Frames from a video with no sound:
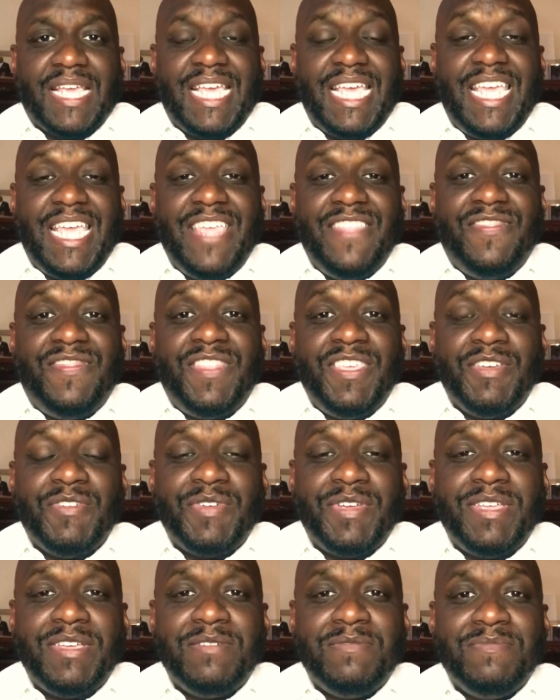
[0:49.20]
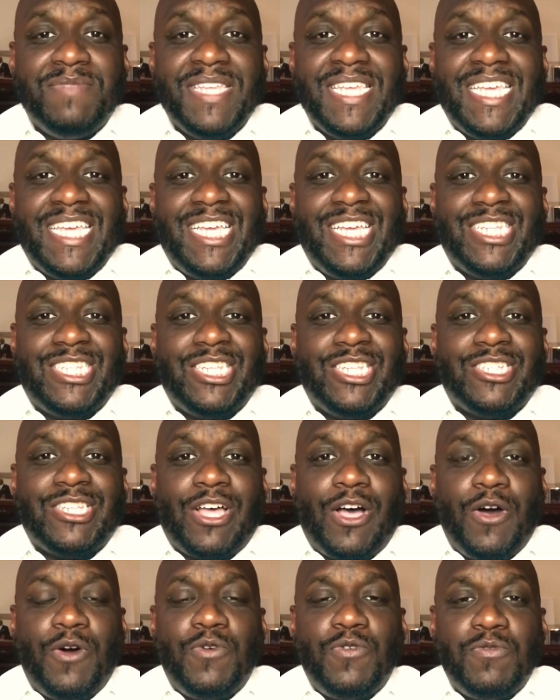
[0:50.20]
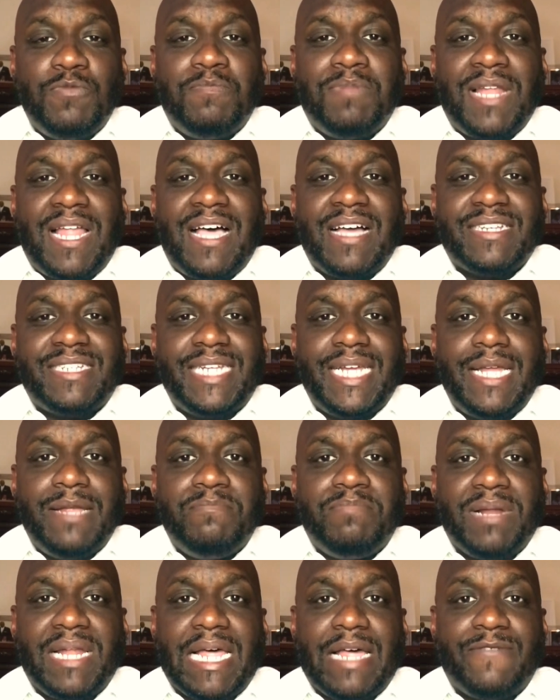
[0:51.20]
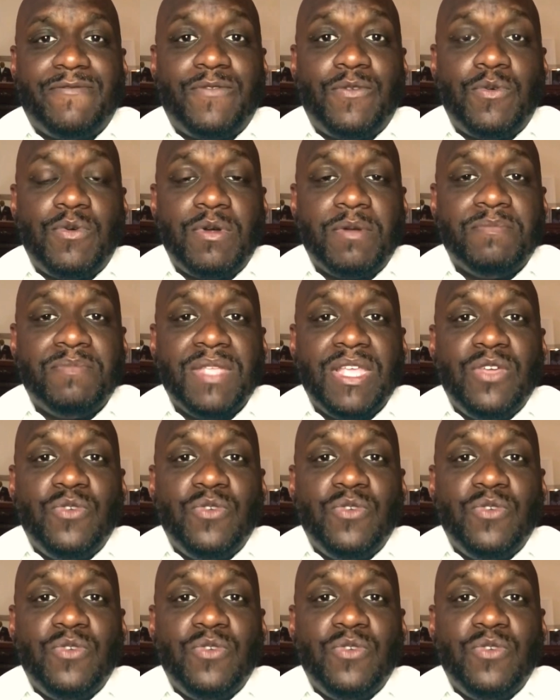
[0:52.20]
Ethereum is its own blockchain platform